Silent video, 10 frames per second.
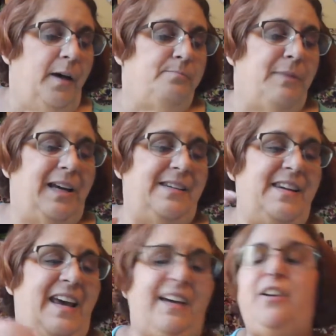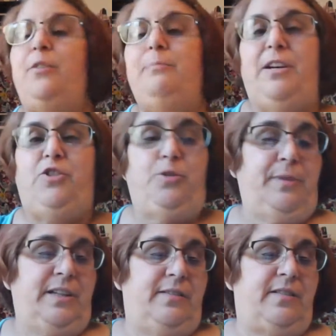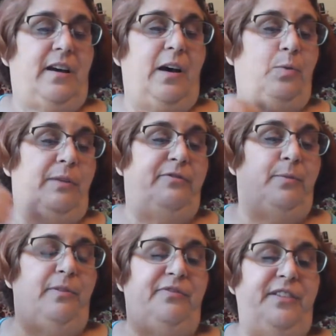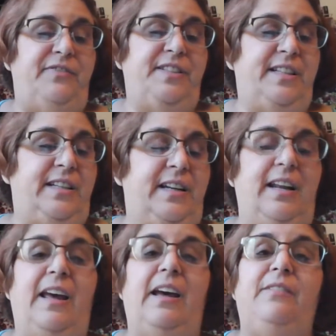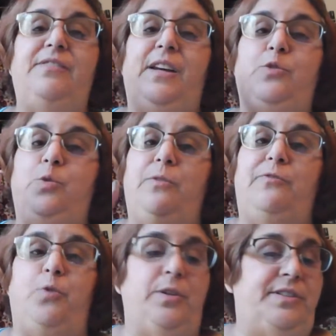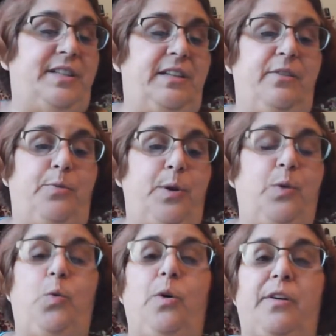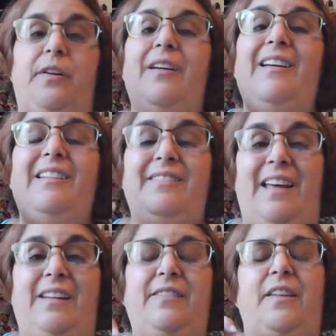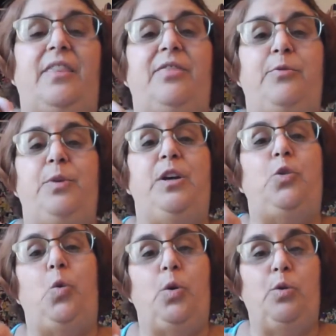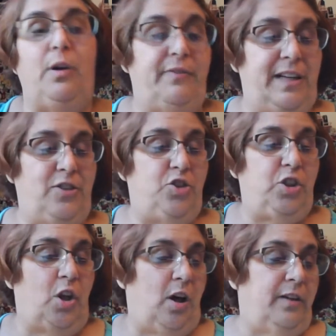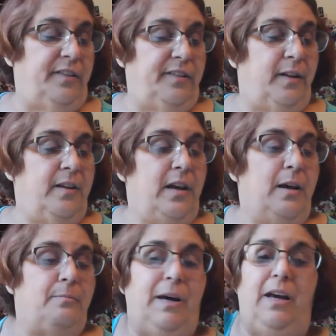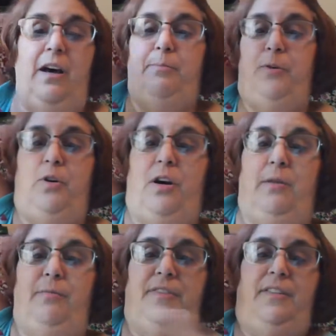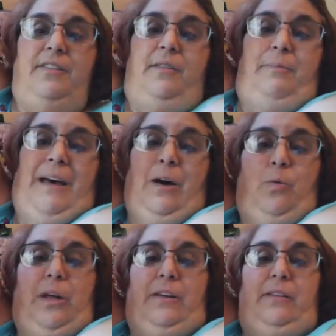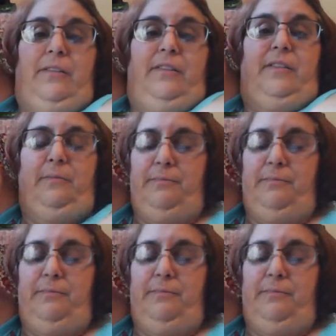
My neck measurement, I went from a 15.5 down to a 14.75. That is a 3/4 of an inch loss. My upper arms, the bat wings.